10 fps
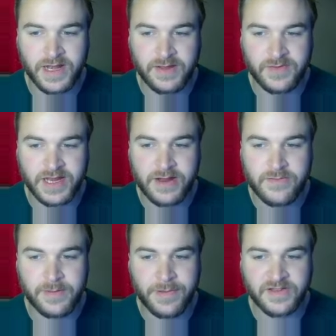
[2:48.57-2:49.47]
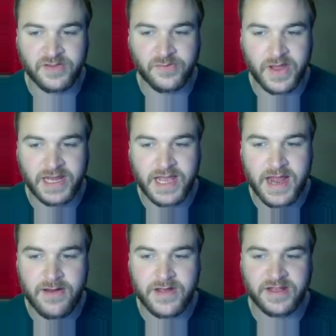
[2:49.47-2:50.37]
and even Erie, Pennsylvania
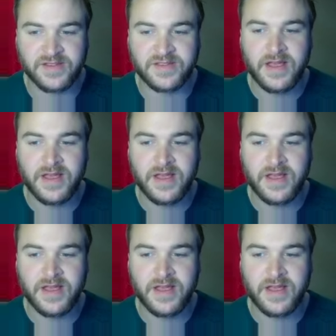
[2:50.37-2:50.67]
areas,